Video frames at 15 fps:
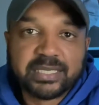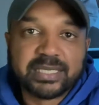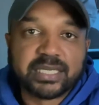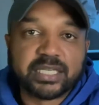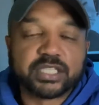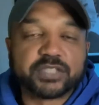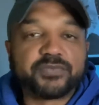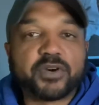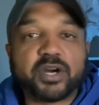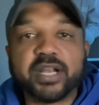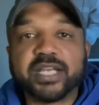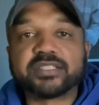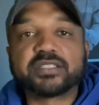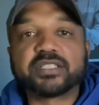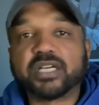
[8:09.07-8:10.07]
And as far
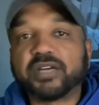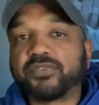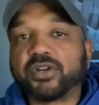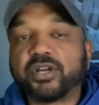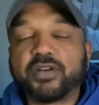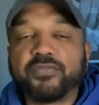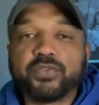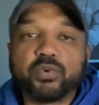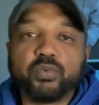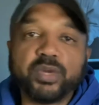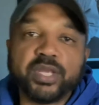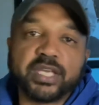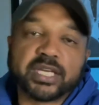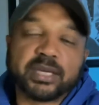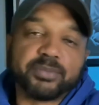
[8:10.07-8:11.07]
as cover of the
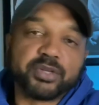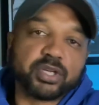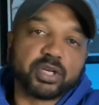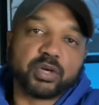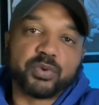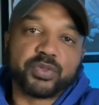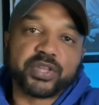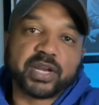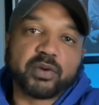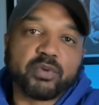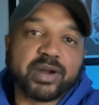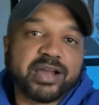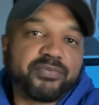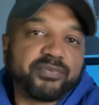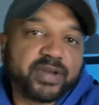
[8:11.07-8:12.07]
week, I'm going to go with that
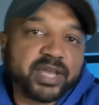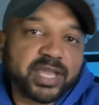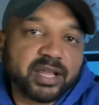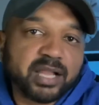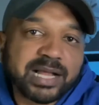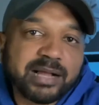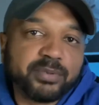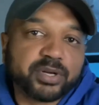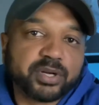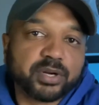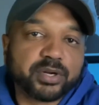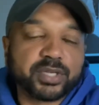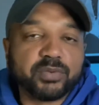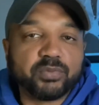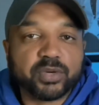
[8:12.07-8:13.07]
Raphael
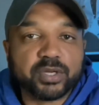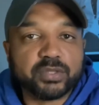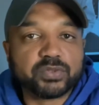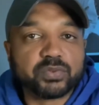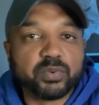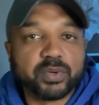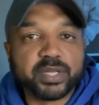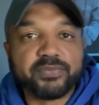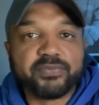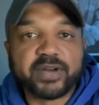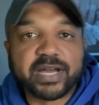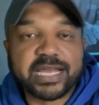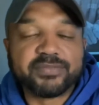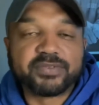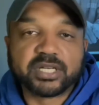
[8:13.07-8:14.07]
Albuquerque
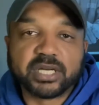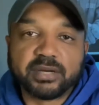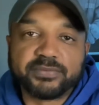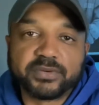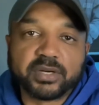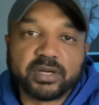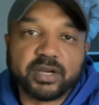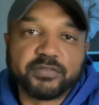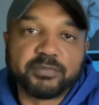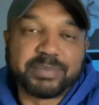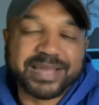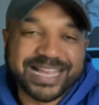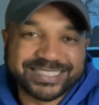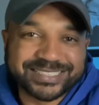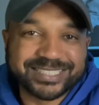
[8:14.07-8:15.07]
1/25 cover of
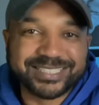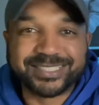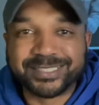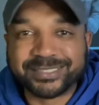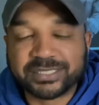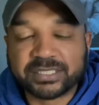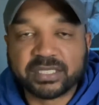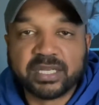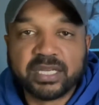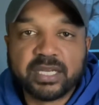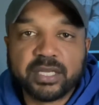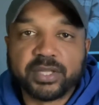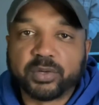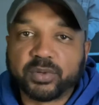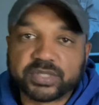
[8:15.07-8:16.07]
Basilisk.
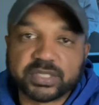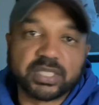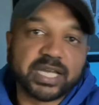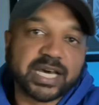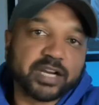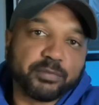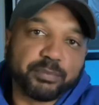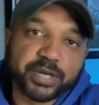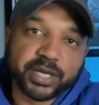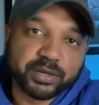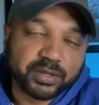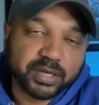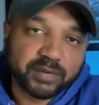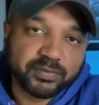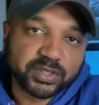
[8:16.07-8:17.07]
There was a lot of better
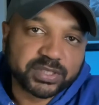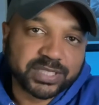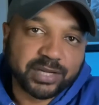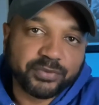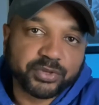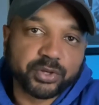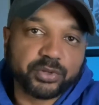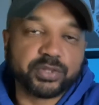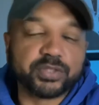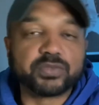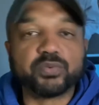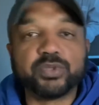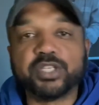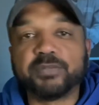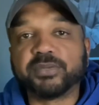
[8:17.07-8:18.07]
covers out there
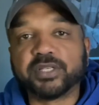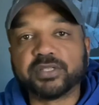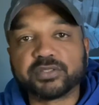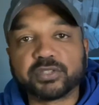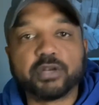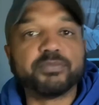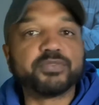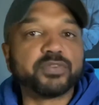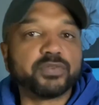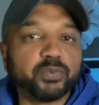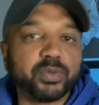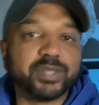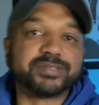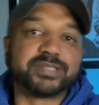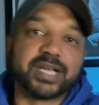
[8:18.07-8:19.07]
this week, but in terms of the
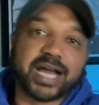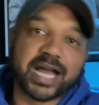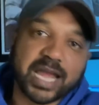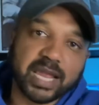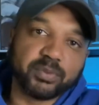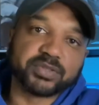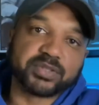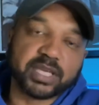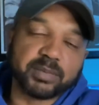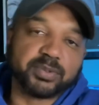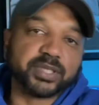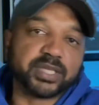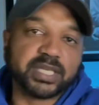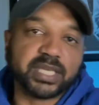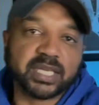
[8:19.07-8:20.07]
ones that I was able
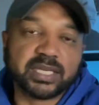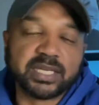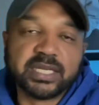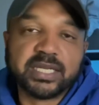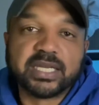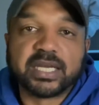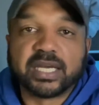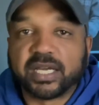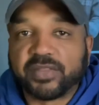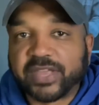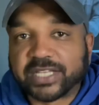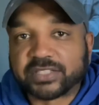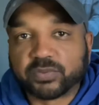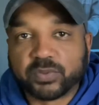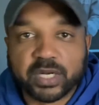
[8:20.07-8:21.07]
to get,
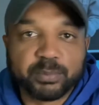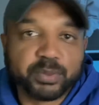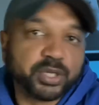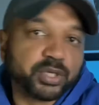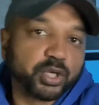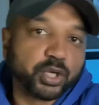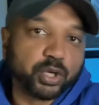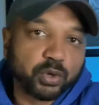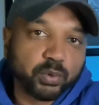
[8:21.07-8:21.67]
that's what I'm going to go